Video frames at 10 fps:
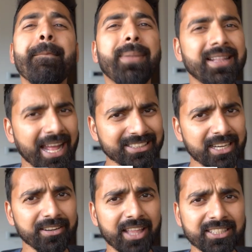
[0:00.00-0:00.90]
But
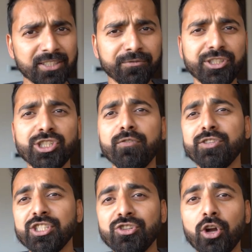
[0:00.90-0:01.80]
that's a feature
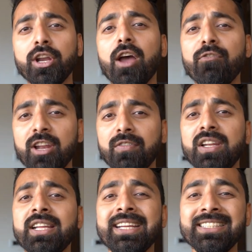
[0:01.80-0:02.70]
which is not
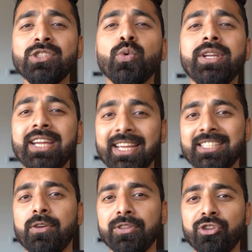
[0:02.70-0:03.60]
available in Sony
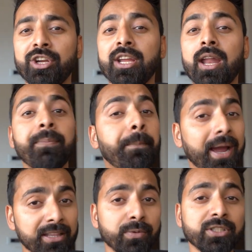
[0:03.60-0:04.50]
A7 III. And
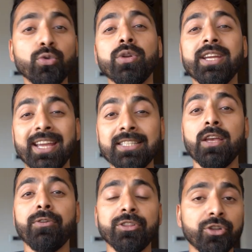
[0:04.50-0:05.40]
by the way, Sony
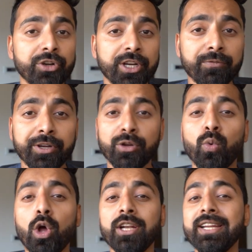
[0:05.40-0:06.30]
A7 III video
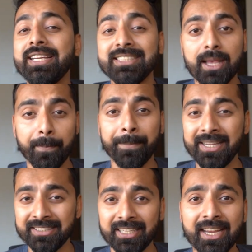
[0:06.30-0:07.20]
quality is
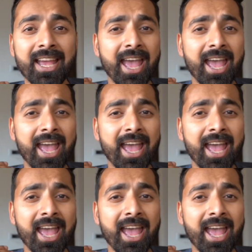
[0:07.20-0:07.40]
amazing.